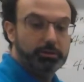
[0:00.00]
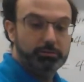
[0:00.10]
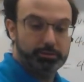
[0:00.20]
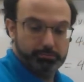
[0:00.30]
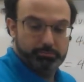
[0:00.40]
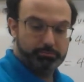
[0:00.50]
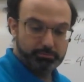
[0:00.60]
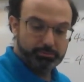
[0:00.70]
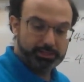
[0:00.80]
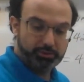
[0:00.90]
Well,
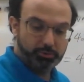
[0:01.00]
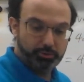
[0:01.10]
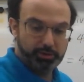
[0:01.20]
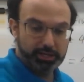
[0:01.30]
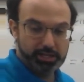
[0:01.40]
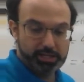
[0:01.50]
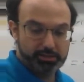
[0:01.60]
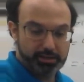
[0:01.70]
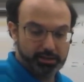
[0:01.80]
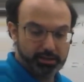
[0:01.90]
that's all we really need
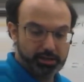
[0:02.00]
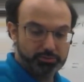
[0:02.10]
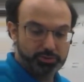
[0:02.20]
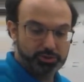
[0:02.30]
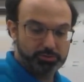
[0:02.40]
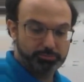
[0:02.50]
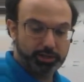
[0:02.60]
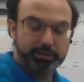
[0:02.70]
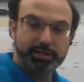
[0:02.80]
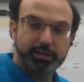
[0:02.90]
then. I guess we just
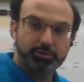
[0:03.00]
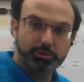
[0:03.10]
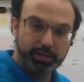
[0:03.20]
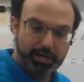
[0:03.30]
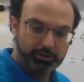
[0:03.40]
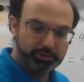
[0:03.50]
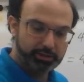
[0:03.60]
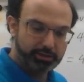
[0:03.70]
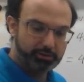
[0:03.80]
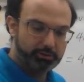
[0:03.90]
plug that into our
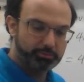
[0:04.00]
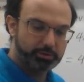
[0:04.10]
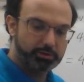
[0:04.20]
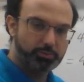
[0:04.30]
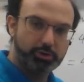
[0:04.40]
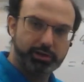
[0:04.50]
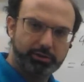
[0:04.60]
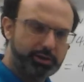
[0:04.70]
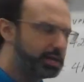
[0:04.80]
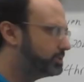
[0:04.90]
calculator and we work out
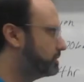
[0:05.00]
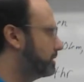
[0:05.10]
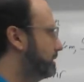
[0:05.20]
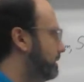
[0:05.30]
an answer.